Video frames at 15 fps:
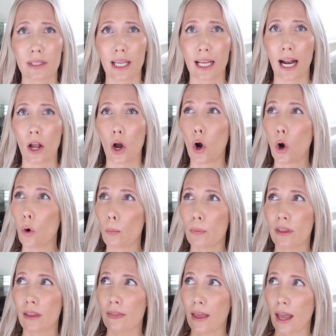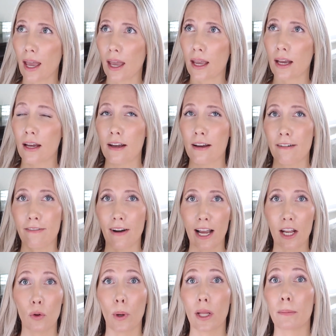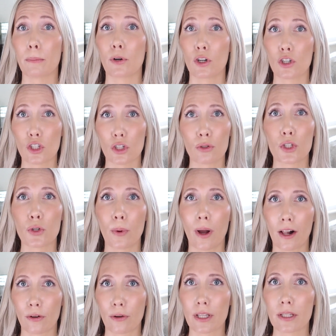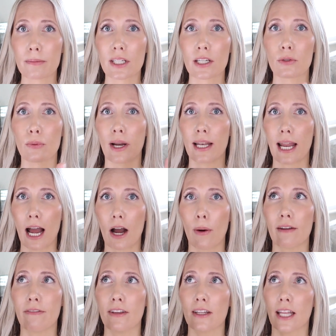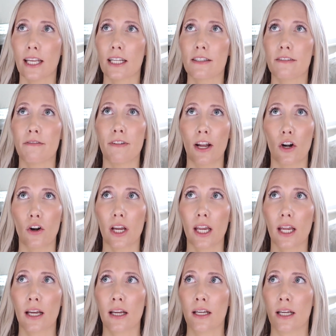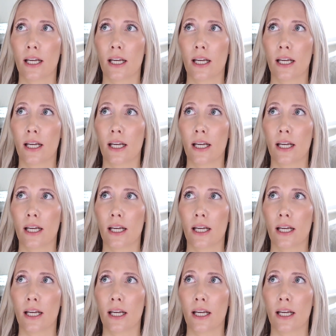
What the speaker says: and I hope that they find a way to merge those two algorithms, because right now I feel like it's very